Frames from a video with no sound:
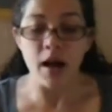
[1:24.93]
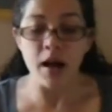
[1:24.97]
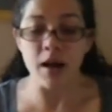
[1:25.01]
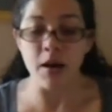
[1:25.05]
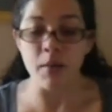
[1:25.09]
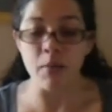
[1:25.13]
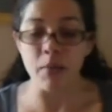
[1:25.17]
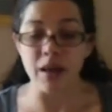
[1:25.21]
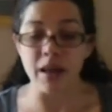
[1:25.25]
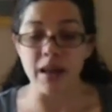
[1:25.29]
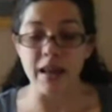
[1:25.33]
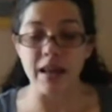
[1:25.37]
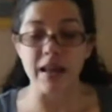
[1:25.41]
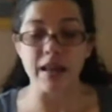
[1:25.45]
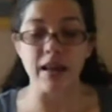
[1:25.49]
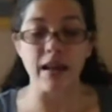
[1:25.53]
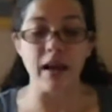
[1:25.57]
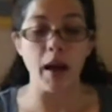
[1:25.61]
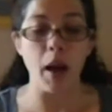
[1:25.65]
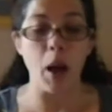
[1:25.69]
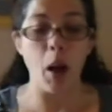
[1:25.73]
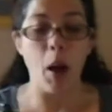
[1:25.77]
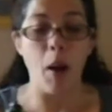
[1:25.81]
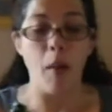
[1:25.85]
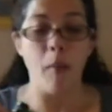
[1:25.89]
completely
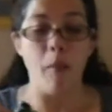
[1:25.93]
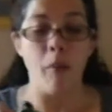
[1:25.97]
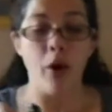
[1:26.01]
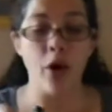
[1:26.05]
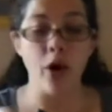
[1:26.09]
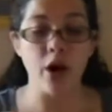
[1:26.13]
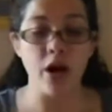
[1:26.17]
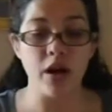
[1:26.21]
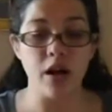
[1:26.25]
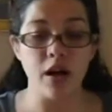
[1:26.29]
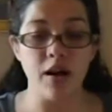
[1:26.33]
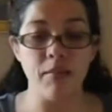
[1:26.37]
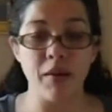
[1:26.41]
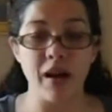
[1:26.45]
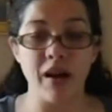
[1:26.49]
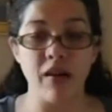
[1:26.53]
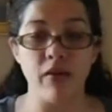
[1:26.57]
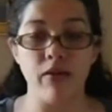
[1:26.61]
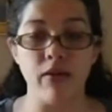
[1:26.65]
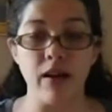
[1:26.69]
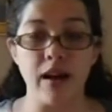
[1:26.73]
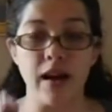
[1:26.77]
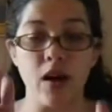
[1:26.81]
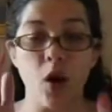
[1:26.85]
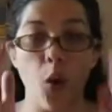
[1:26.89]
put on my
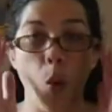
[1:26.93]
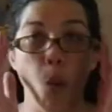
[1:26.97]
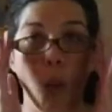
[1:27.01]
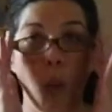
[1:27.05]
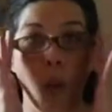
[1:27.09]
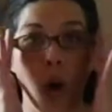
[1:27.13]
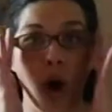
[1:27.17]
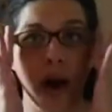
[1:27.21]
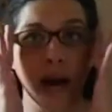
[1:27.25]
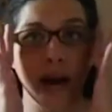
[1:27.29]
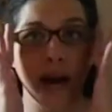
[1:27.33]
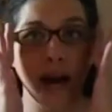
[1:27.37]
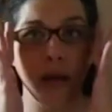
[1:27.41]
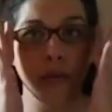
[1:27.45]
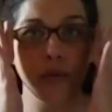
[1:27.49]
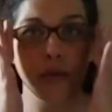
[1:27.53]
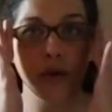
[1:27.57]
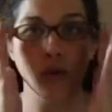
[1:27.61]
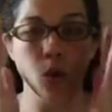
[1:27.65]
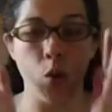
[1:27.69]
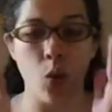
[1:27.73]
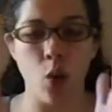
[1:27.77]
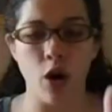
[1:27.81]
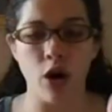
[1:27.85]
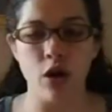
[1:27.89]
feet, walk out the
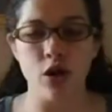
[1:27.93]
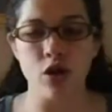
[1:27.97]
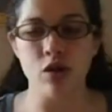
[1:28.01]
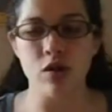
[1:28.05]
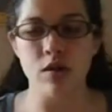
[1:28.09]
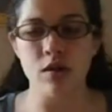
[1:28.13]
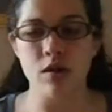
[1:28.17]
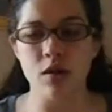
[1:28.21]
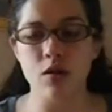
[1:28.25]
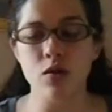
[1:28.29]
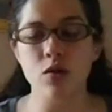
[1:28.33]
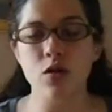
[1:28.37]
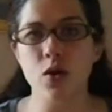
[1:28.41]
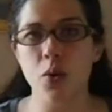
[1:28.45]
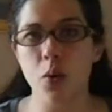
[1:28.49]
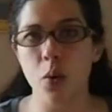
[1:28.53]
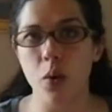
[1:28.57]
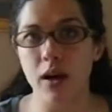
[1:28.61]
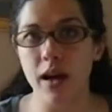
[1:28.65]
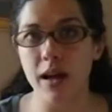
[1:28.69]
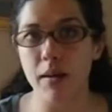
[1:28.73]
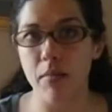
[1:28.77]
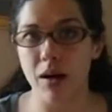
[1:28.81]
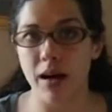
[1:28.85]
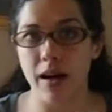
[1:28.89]
door, do
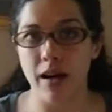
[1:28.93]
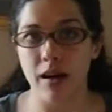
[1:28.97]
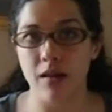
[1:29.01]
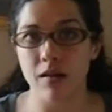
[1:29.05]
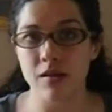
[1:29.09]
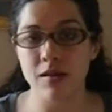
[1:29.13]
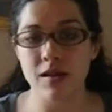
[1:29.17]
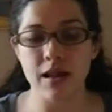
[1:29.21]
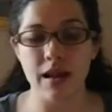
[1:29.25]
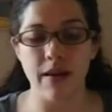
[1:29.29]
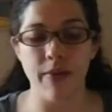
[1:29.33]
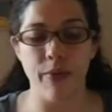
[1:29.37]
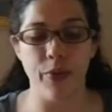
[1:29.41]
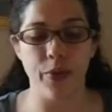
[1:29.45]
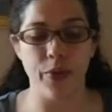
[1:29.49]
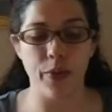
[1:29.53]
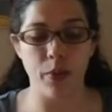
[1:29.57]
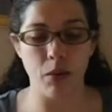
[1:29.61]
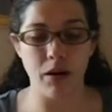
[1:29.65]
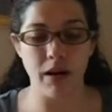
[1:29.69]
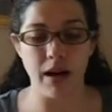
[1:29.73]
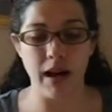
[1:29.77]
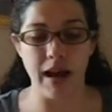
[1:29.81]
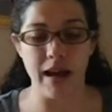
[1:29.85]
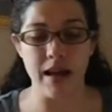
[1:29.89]
20 miles in
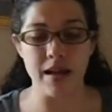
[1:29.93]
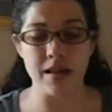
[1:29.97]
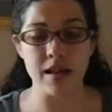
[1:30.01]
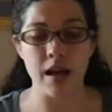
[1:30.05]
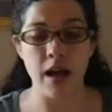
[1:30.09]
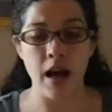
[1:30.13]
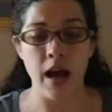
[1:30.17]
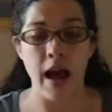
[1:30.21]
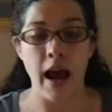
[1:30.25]
3 days,